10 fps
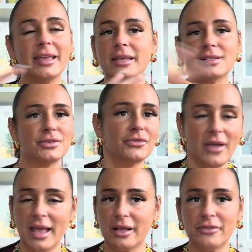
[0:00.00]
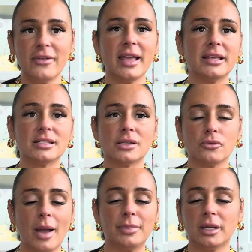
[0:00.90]
is fake. Fake is a
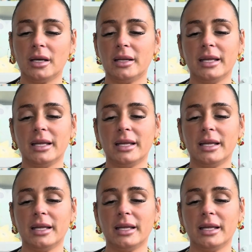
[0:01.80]
replica.